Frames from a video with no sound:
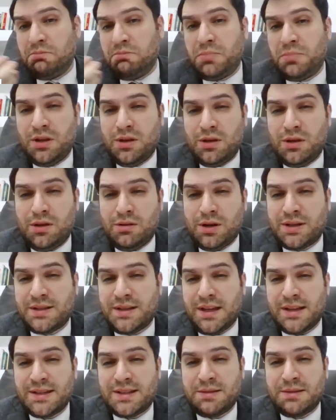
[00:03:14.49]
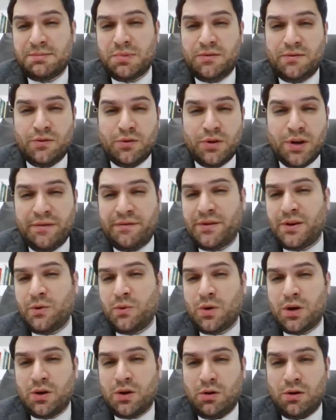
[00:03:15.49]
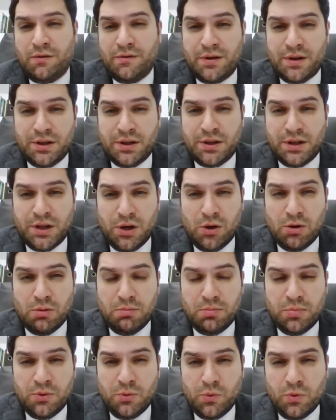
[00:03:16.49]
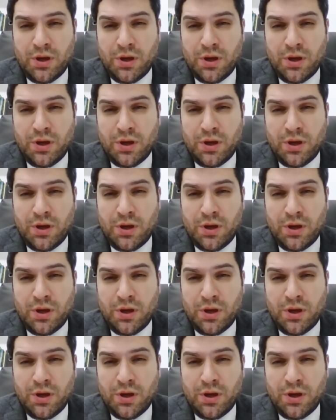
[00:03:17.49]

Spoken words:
be accessible for everyone all over the globe.